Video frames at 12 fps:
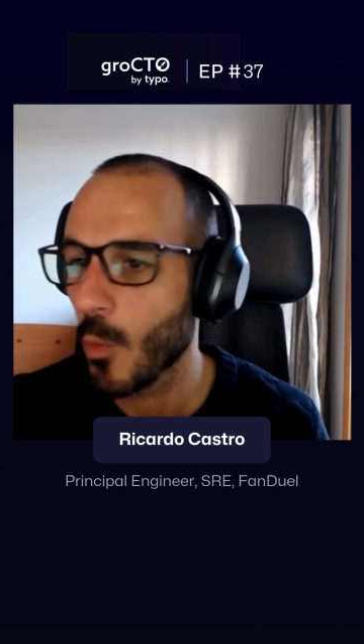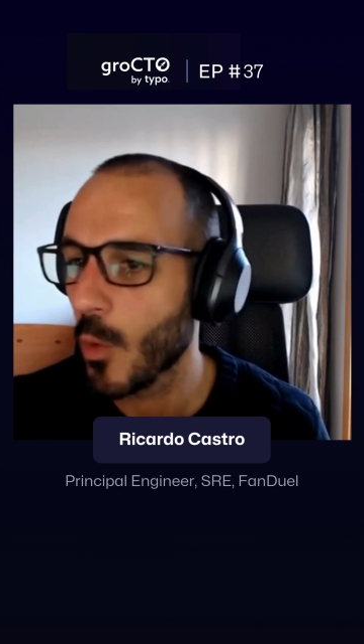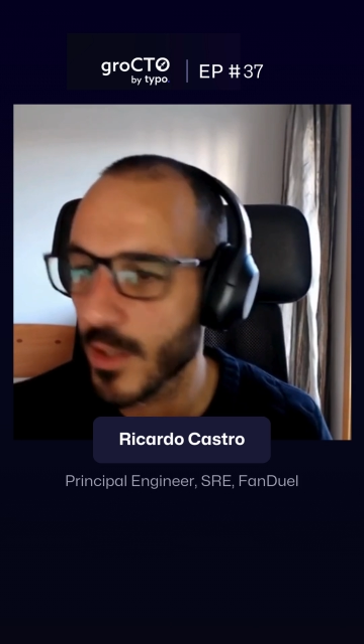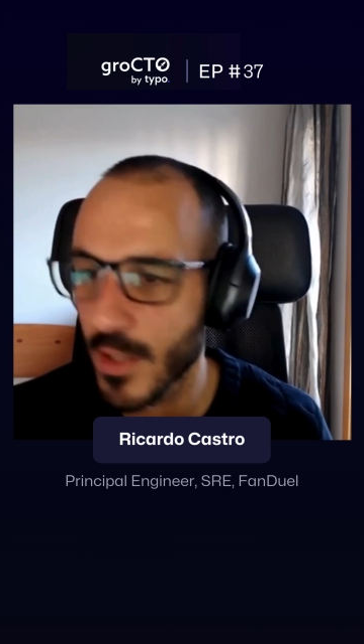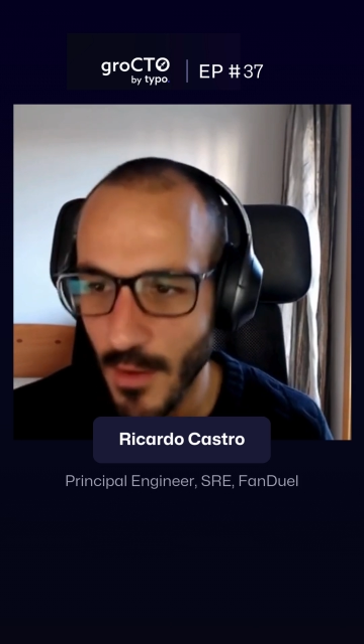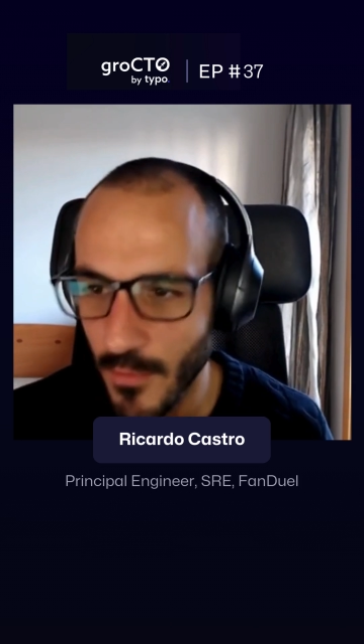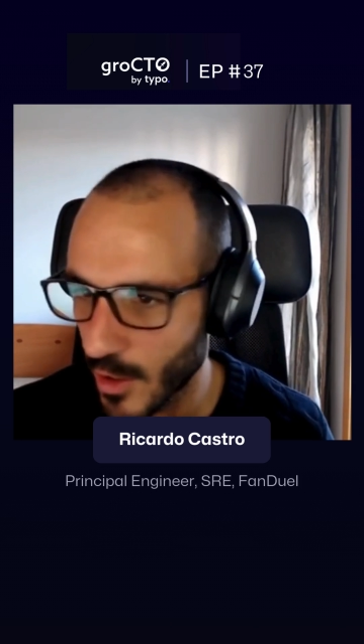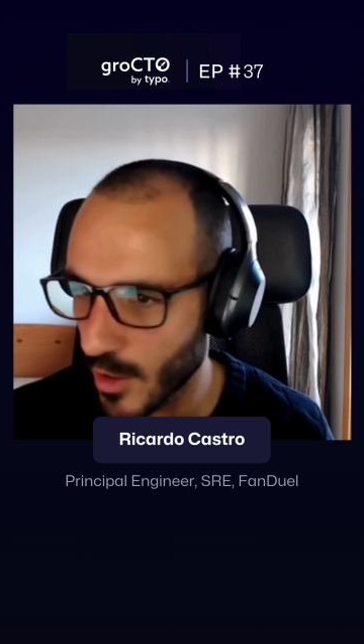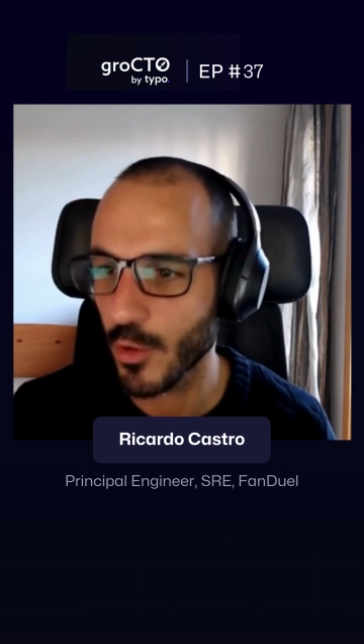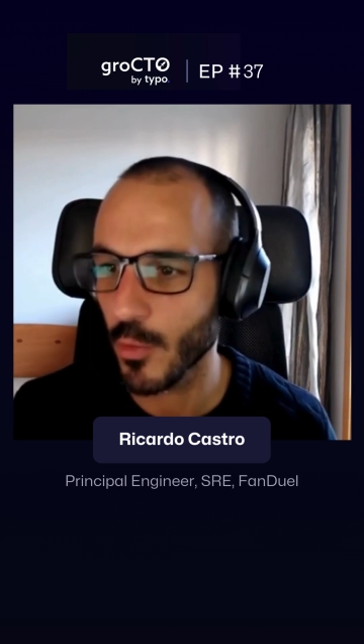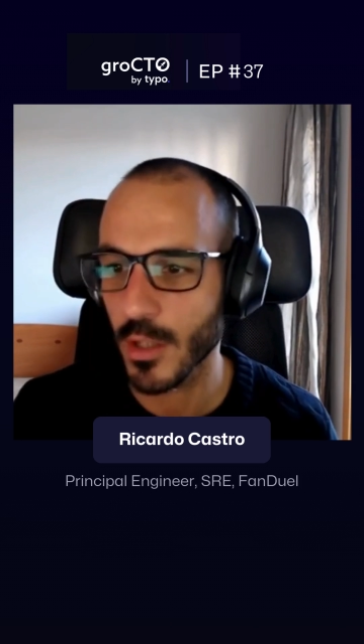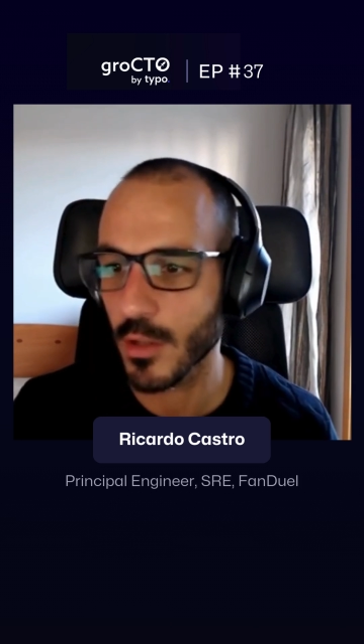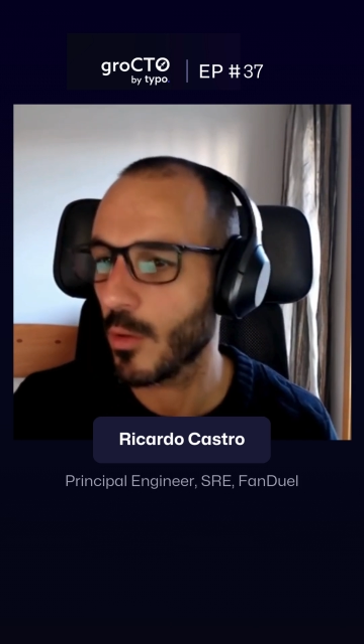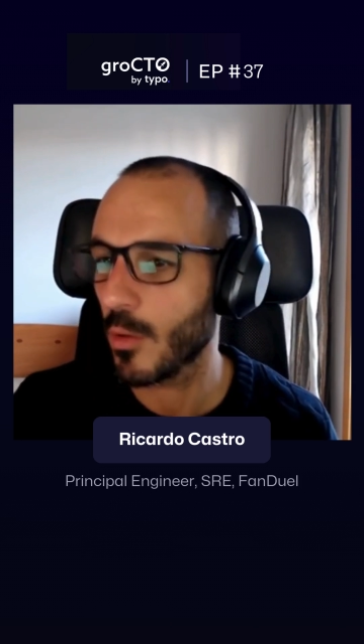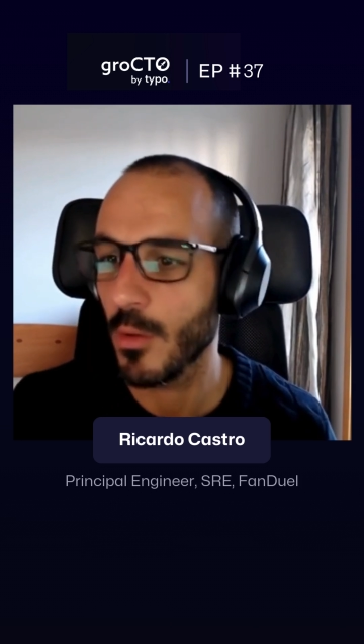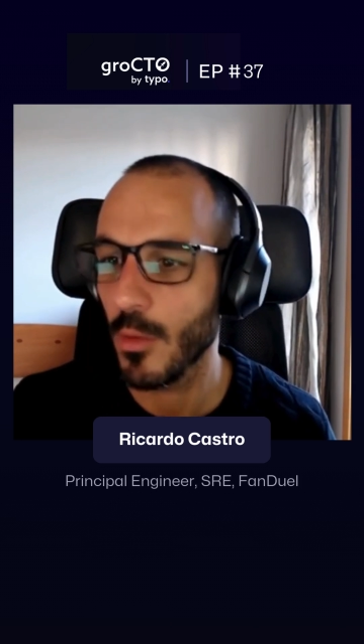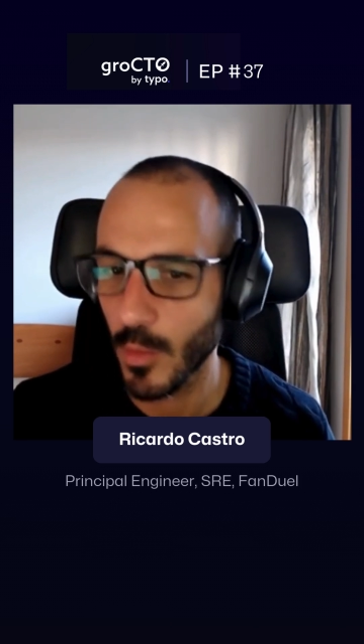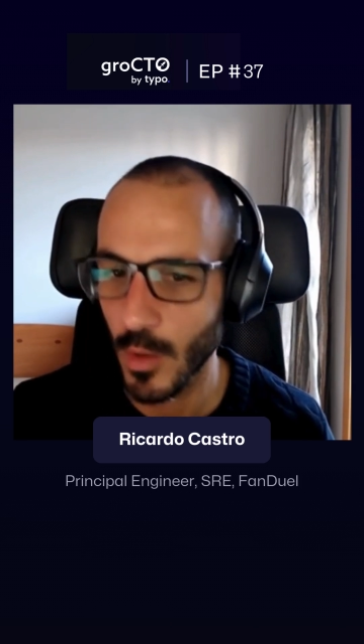once every 2 weeks
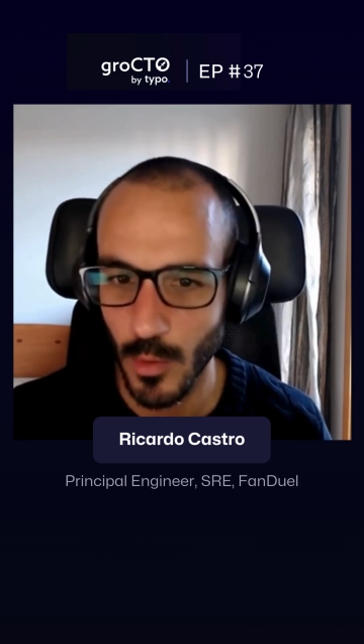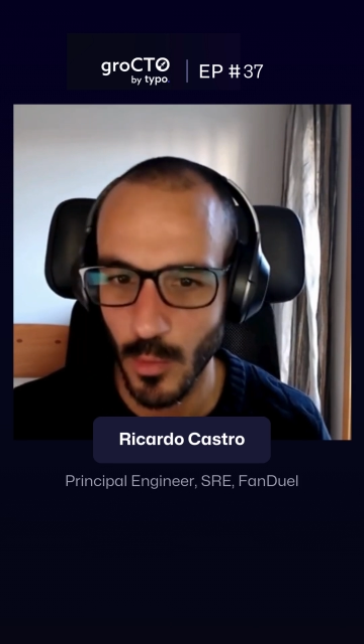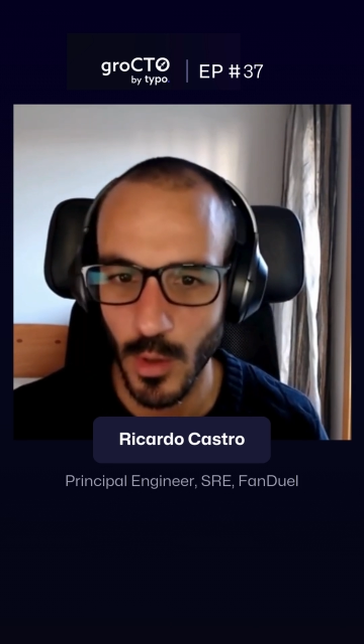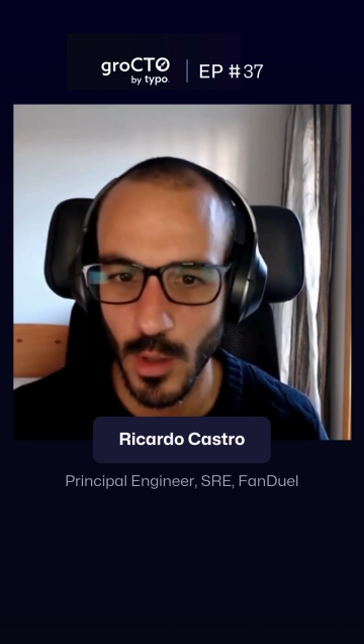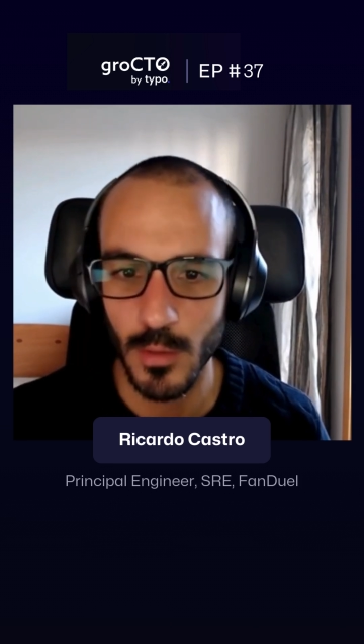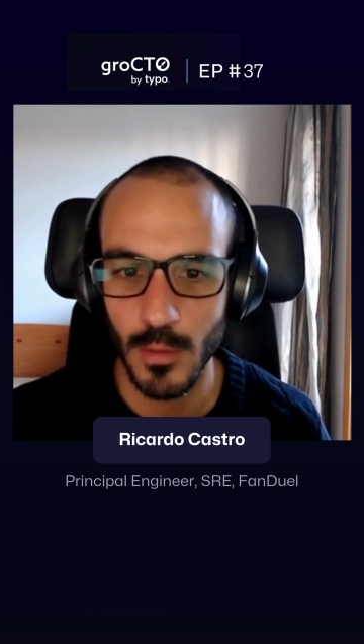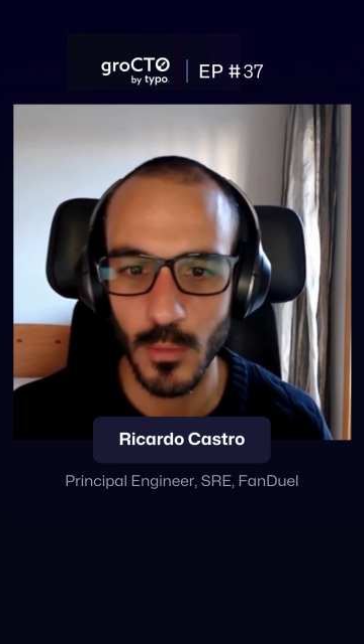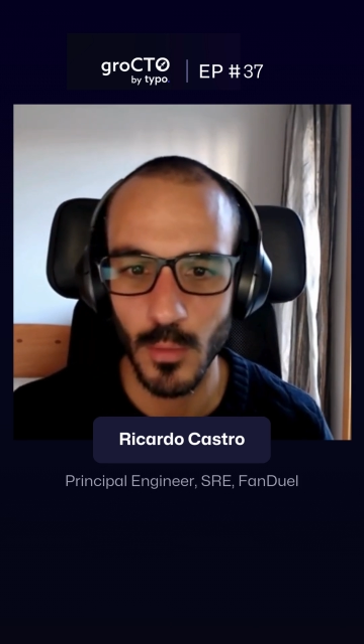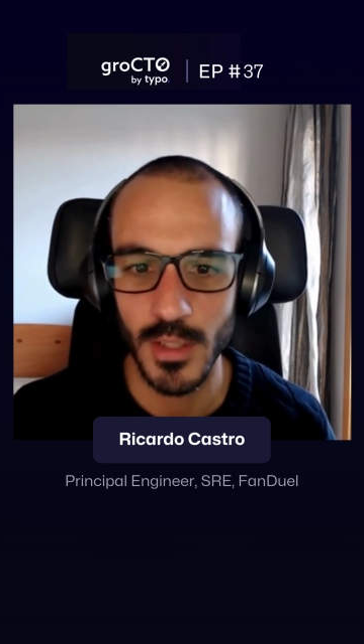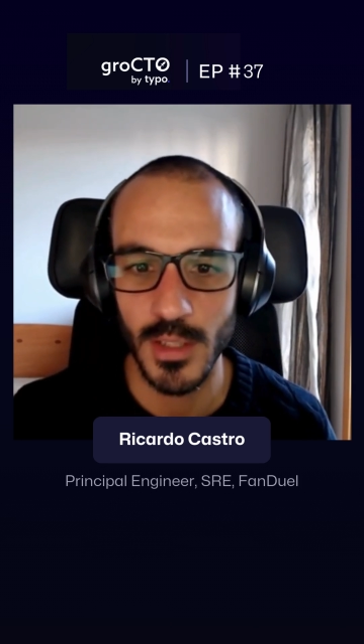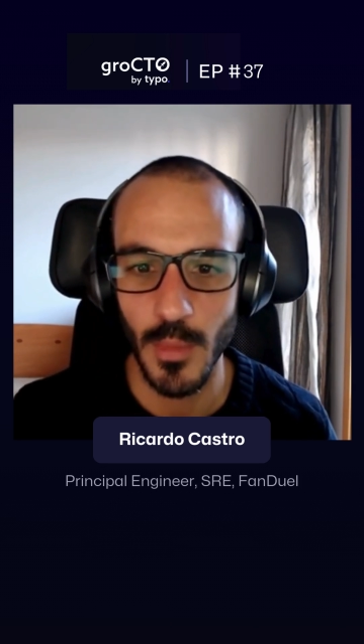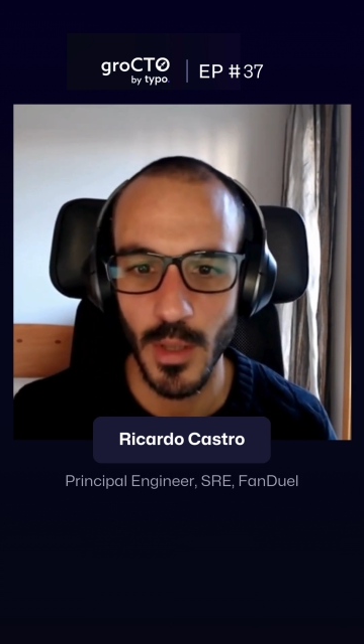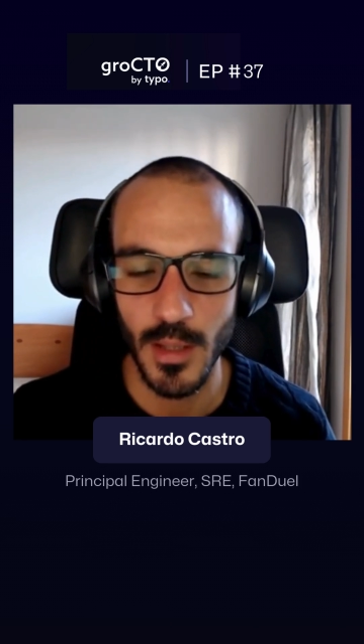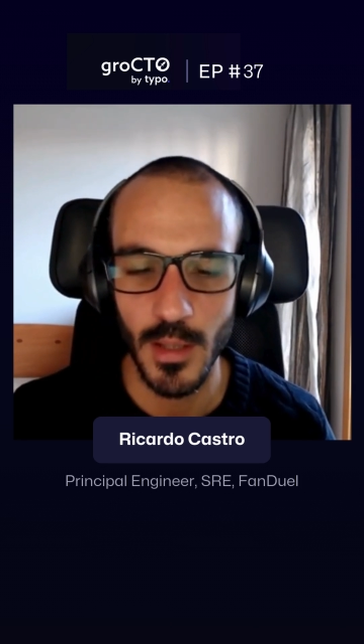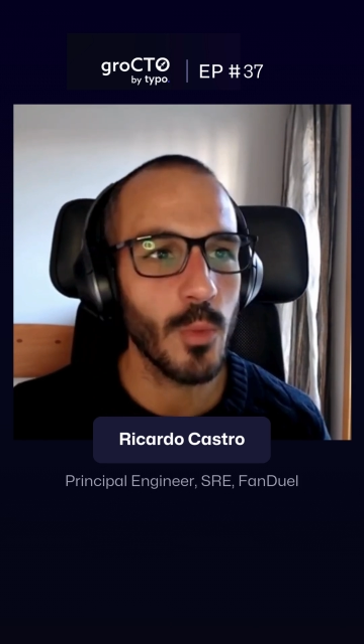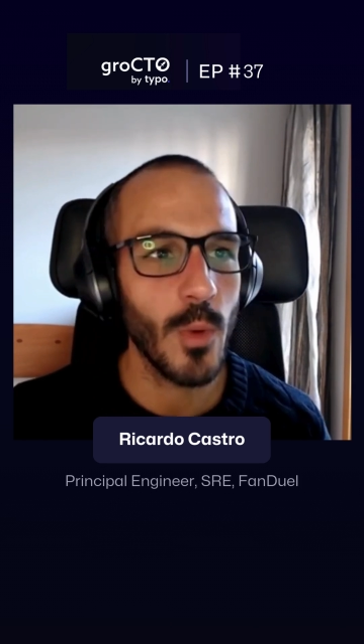or once a month?